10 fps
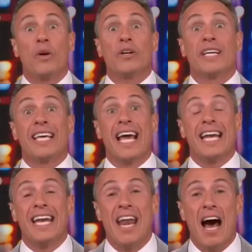
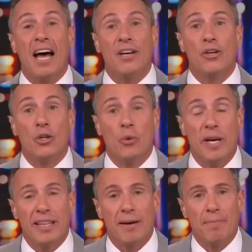again, not doing
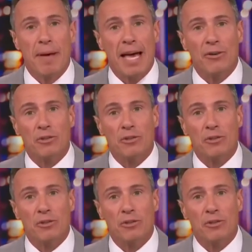that matters